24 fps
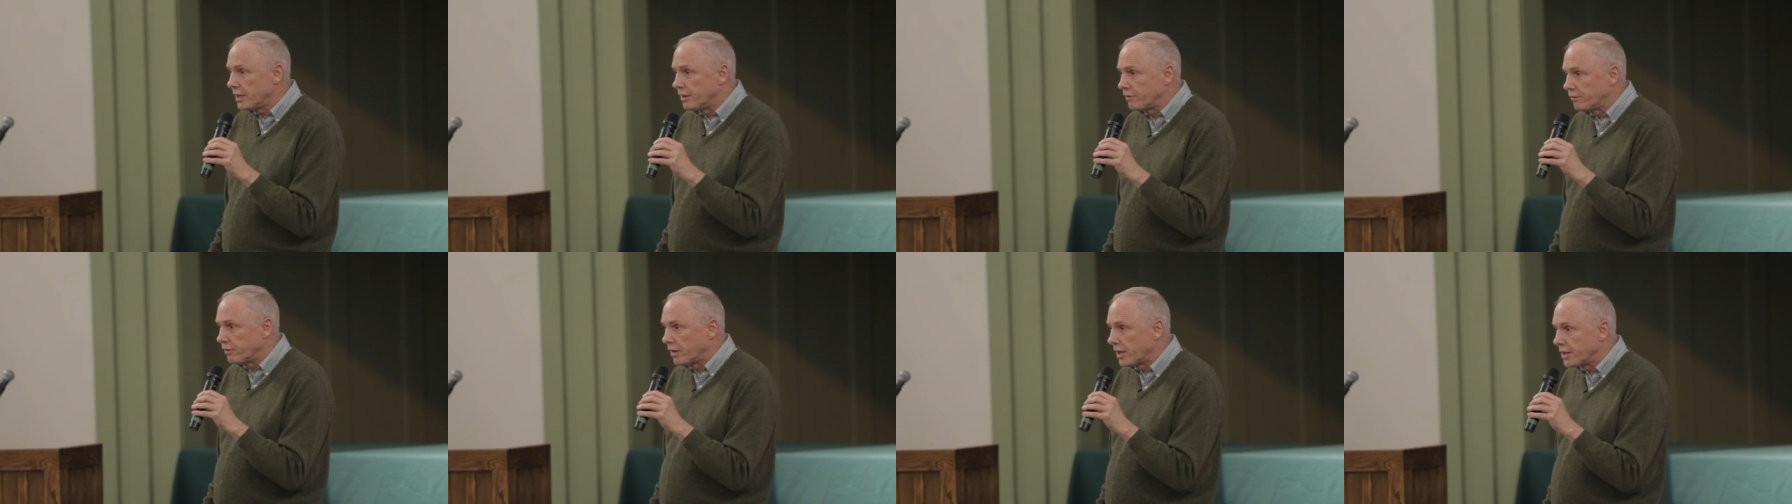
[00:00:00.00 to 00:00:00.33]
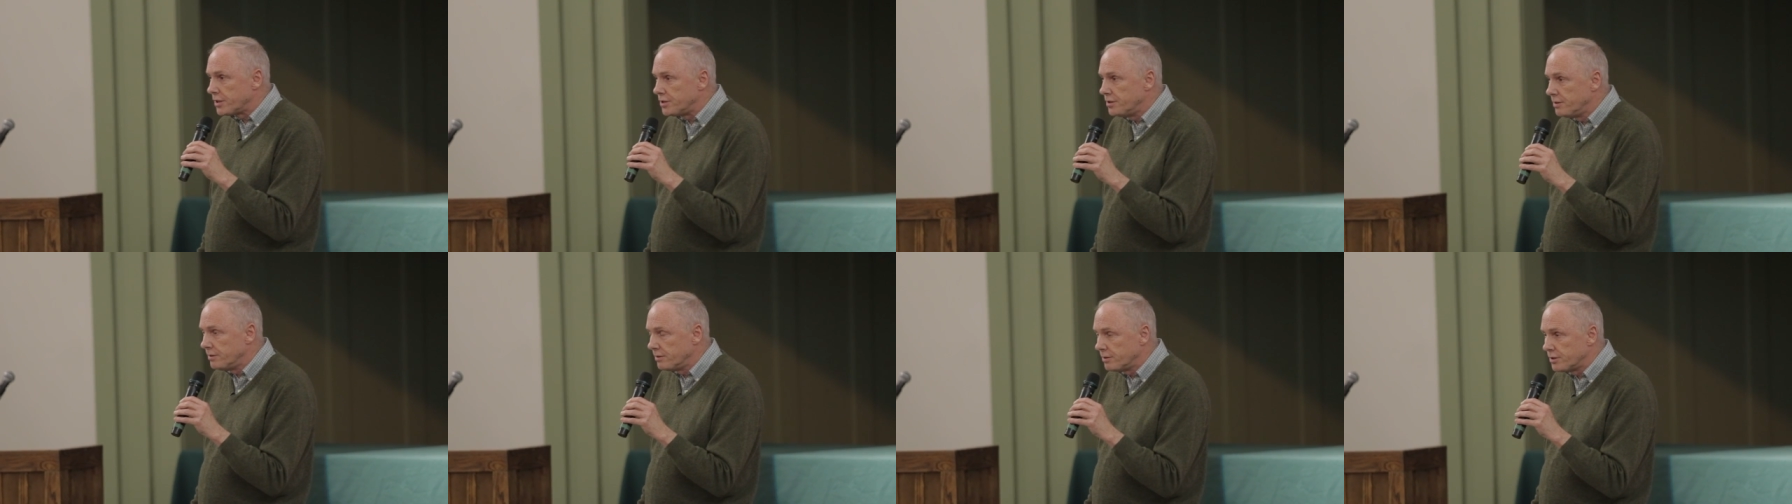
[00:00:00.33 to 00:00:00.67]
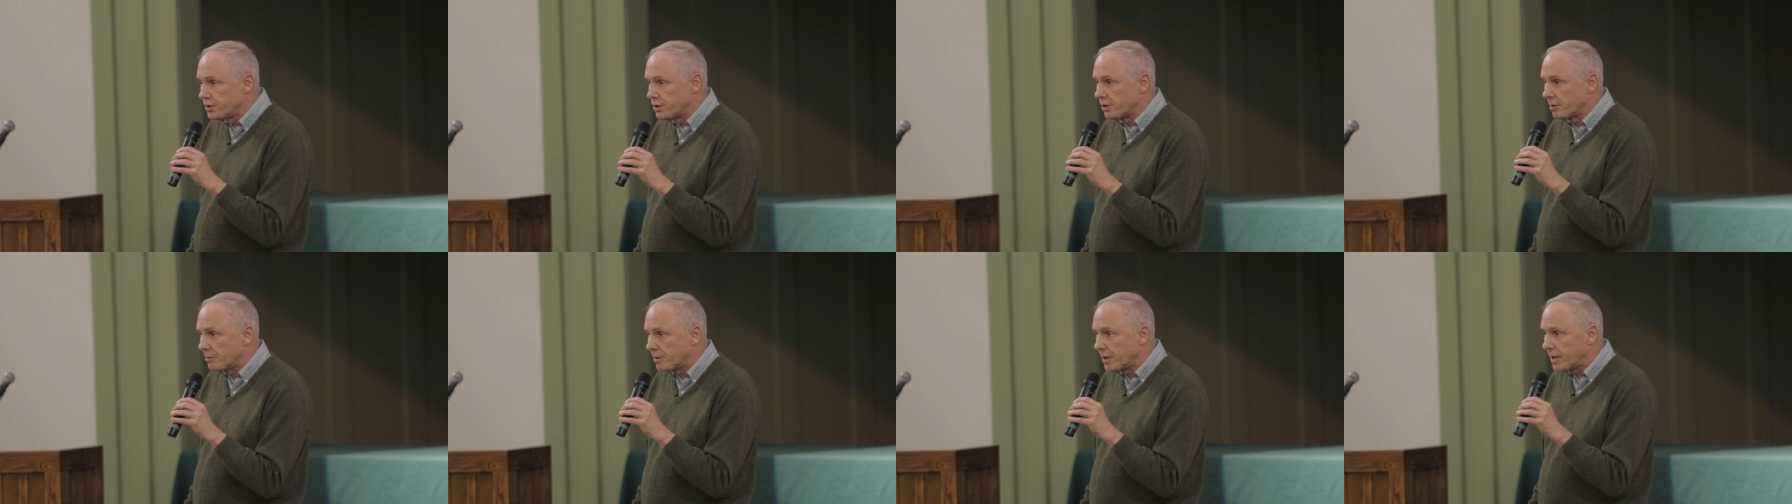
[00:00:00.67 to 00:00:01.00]
he fled
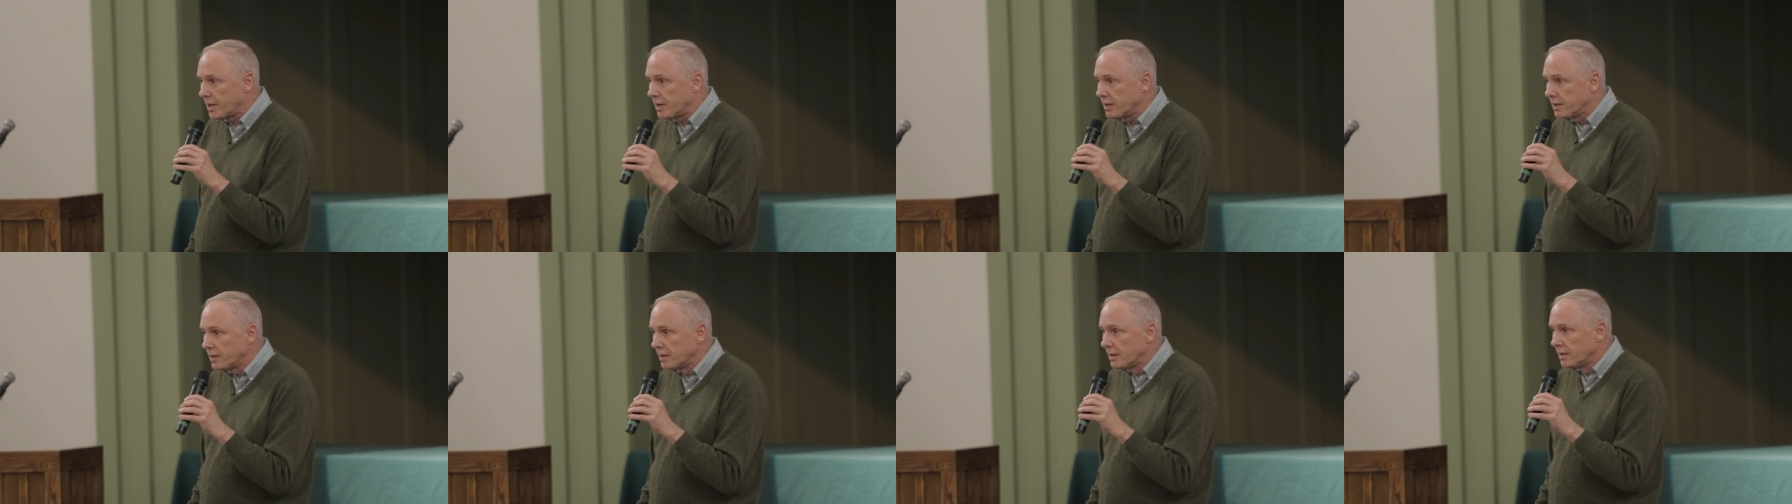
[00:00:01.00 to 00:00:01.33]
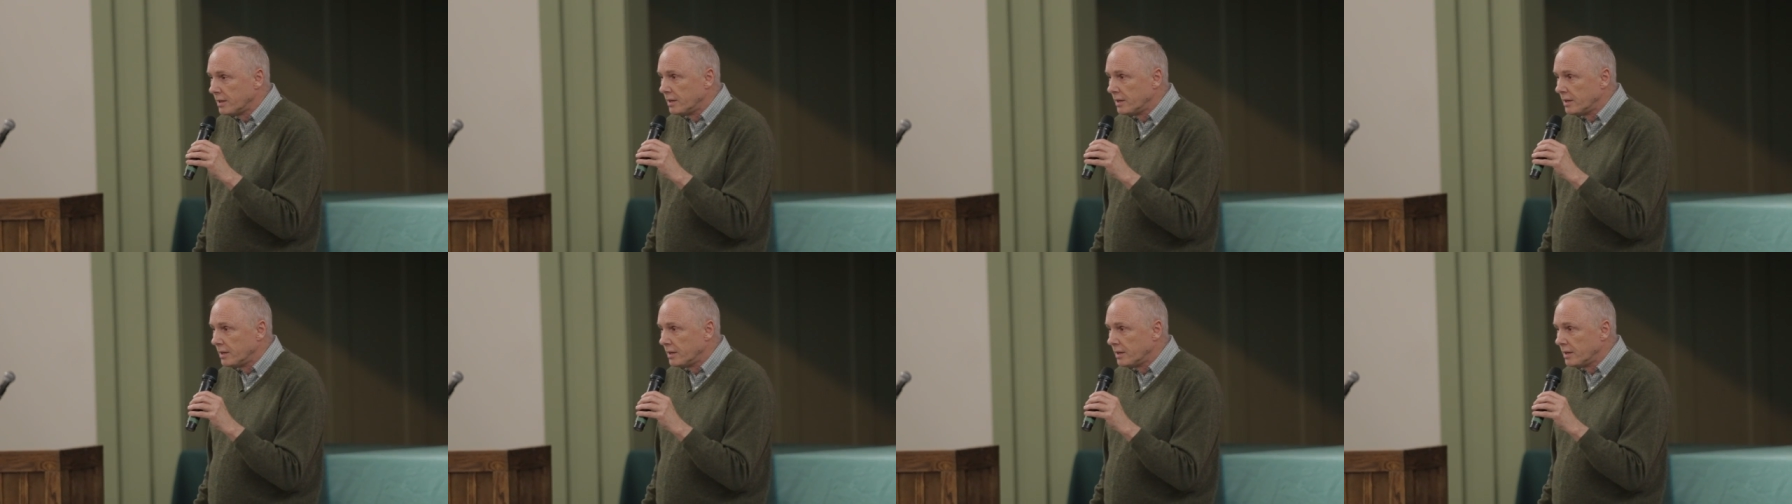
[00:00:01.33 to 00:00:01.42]
Germany.